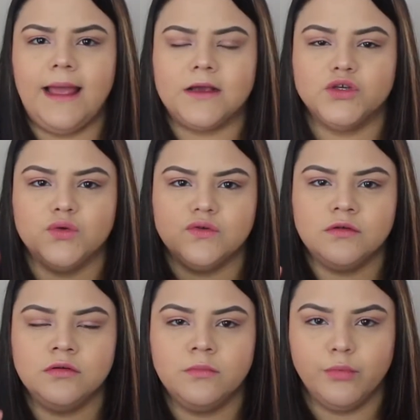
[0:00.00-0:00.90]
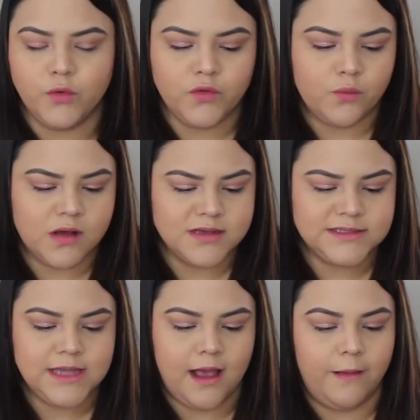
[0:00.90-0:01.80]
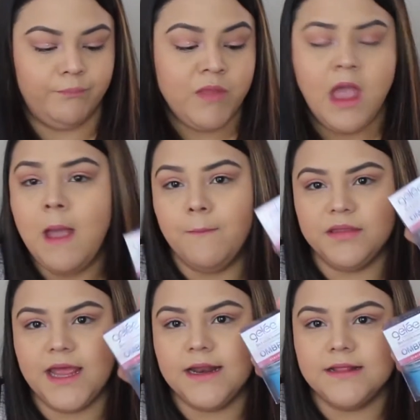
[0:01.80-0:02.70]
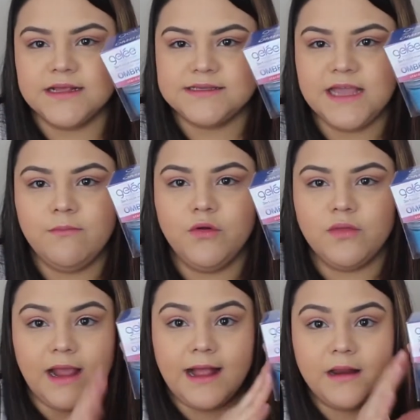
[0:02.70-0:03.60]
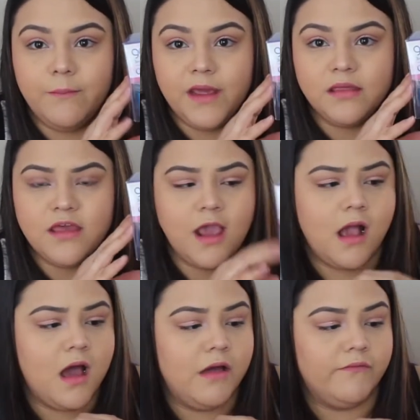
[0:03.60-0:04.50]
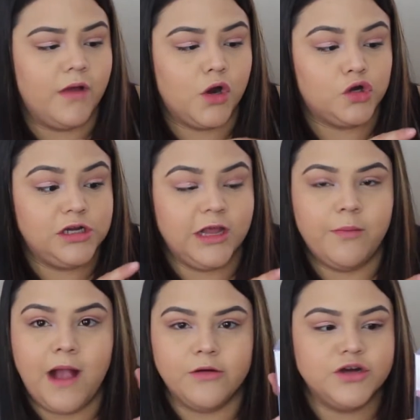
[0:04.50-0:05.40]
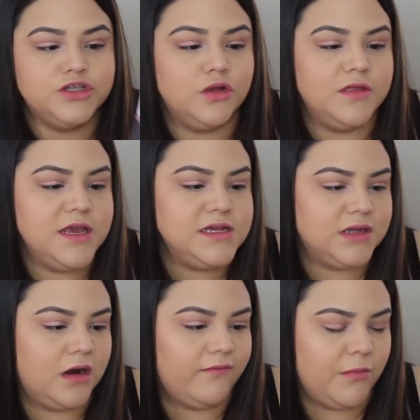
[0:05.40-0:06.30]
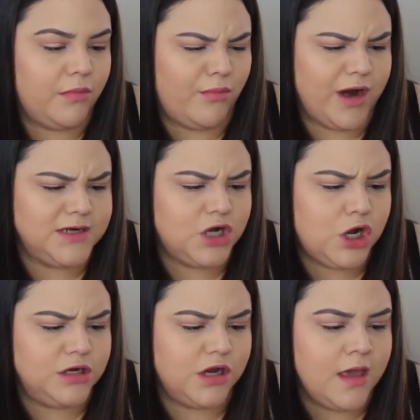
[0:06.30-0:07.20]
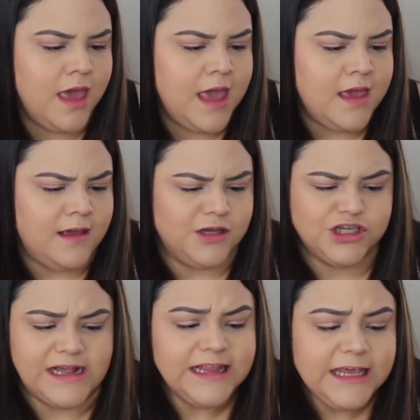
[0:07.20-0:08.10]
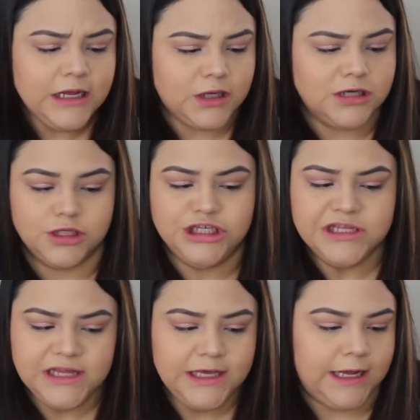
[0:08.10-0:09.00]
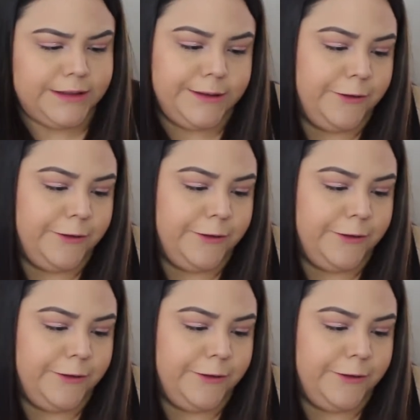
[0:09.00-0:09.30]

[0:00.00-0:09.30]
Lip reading: actual booth was, but then in that same booth I got a big thing of acrylic powder. So these are from a brand called Jelly or Geely, I don't